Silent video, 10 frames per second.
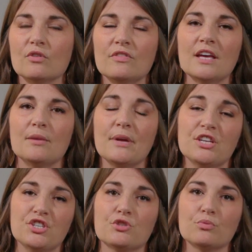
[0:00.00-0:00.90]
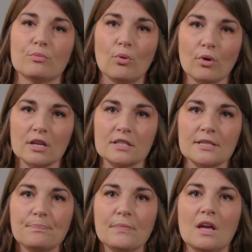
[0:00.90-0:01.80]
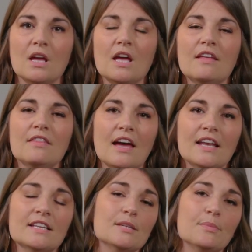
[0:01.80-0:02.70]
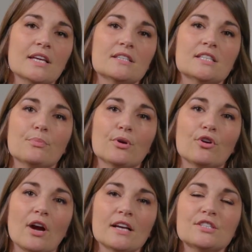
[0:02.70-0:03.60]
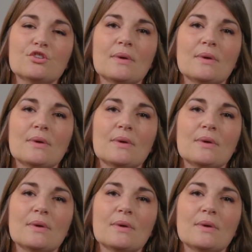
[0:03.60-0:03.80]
that patients report. Then as it begins to progress,